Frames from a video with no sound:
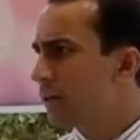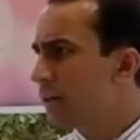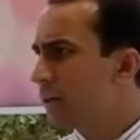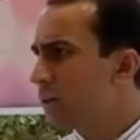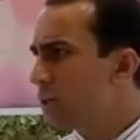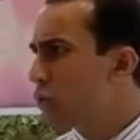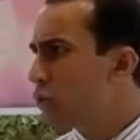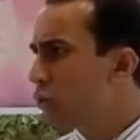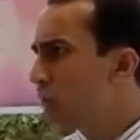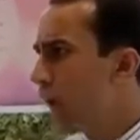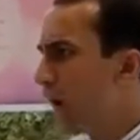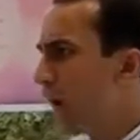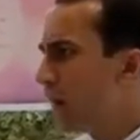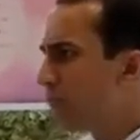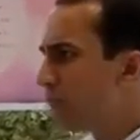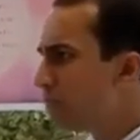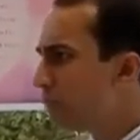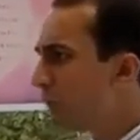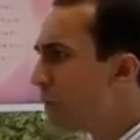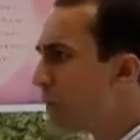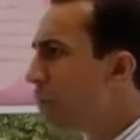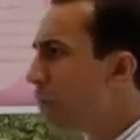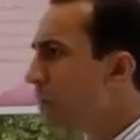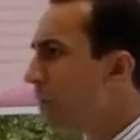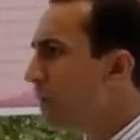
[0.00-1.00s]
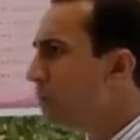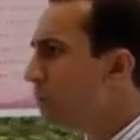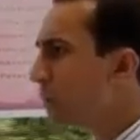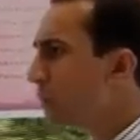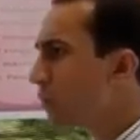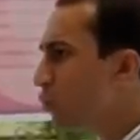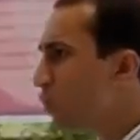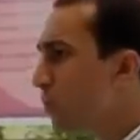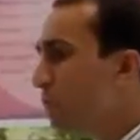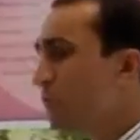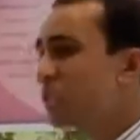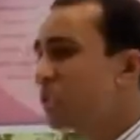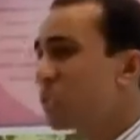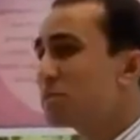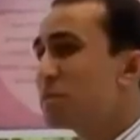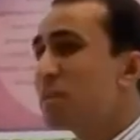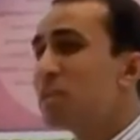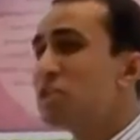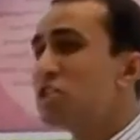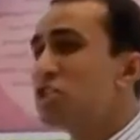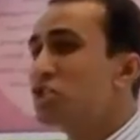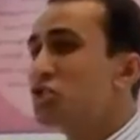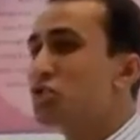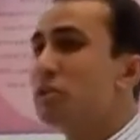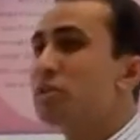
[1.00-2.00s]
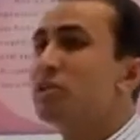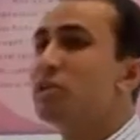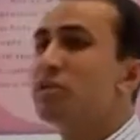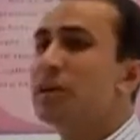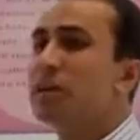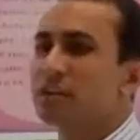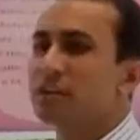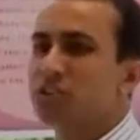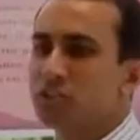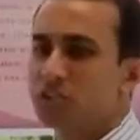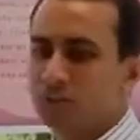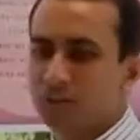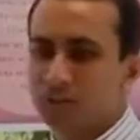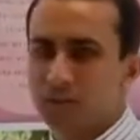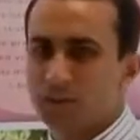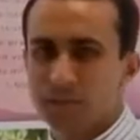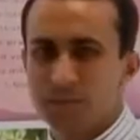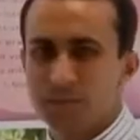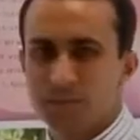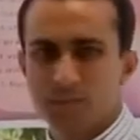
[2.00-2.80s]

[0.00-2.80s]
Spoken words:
You have Miriam, the women's ministry director.